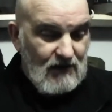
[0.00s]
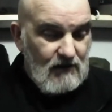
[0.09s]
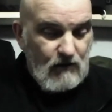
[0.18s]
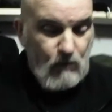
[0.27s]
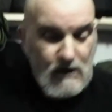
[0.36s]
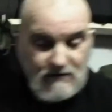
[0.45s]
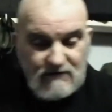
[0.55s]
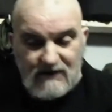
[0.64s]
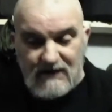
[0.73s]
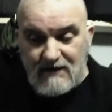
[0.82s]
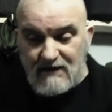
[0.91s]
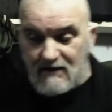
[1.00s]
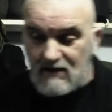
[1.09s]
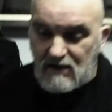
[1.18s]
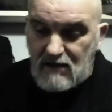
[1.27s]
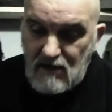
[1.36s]
The one thing
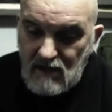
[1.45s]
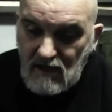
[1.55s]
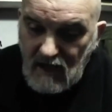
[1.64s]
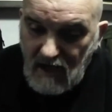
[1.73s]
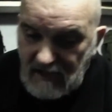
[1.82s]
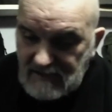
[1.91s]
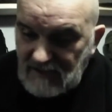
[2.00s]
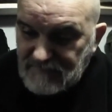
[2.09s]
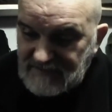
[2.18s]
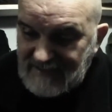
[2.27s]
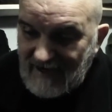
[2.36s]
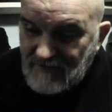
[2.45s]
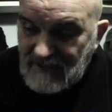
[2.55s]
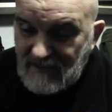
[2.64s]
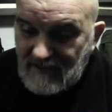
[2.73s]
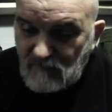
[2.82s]
I love to carry
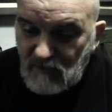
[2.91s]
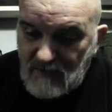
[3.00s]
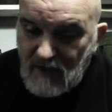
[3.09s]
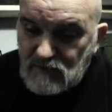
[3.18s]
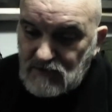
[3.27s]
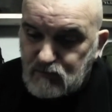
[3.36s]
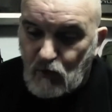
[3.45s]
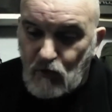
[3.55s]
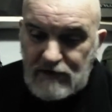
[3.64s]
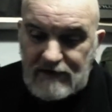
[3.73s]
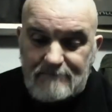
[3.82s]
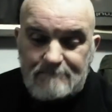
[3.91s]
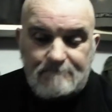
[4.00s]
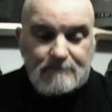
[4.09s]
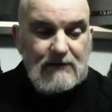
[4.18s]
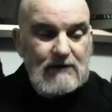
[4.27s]
when I'm out walking
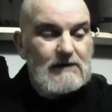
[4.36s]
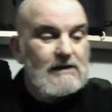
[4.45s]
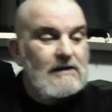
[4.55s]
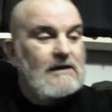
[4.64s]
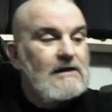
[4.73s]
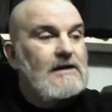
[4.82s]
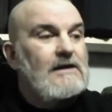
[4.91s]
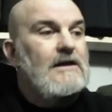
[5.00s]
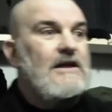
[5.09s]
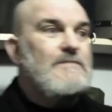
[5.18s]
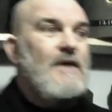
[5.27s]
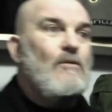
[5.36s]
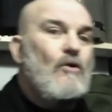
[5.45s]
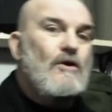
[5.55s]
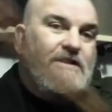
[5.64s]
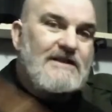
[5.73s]
is my
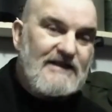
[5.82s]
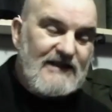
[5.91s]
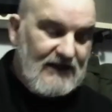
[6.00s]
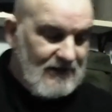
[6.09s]
walking stick,